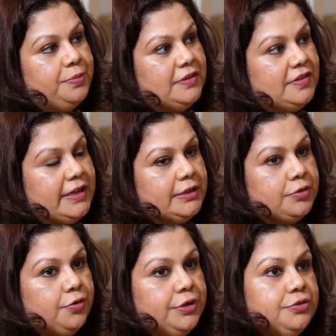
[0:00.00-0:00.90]
to be set
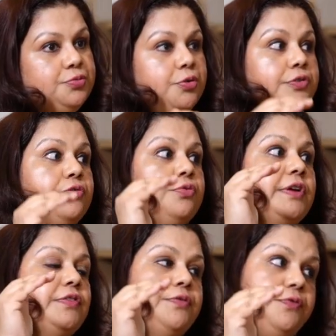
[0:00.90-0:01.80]
according to what is
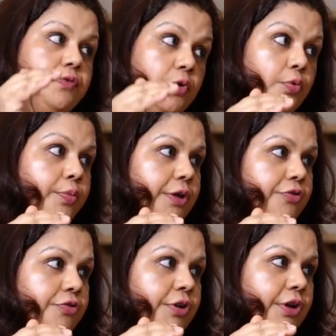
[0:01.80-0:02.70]
known as a floor
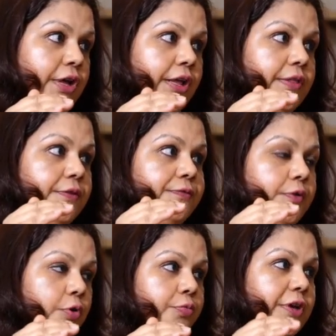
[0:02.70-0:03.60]
wage. The
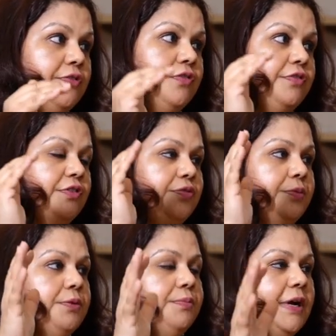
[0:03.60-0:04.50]
floor wage is
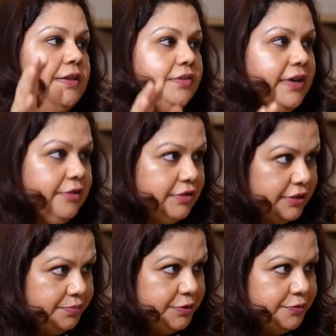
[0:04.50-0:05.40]
determined by the central
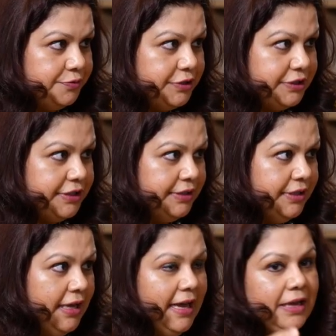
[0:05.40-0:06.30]
government of India,
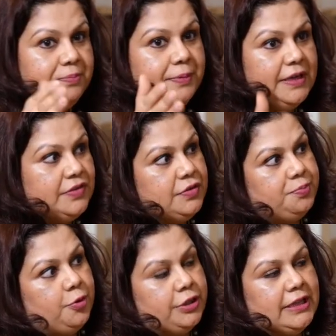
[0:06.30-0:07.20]
and based
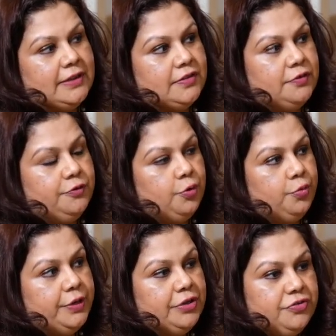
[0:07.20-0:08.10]
upon that
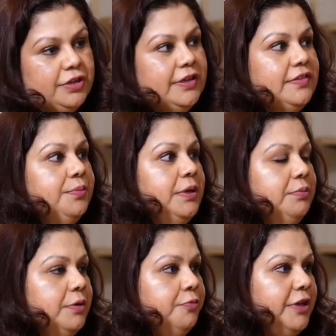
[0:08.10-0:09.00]
floor wage is the
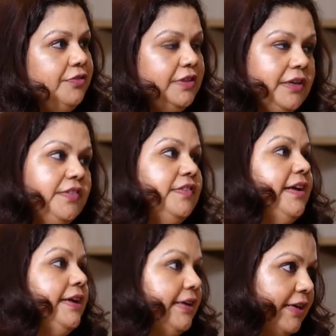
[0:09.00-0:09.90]
minimum wage that a
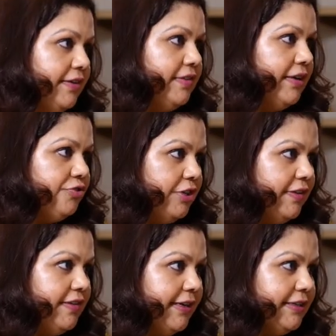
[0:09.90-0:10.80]
state can
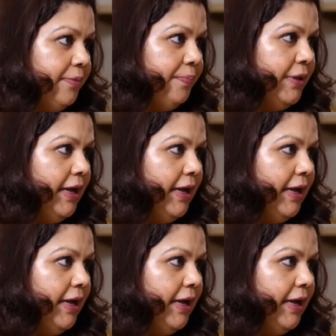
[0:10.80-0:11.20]
essentially set up.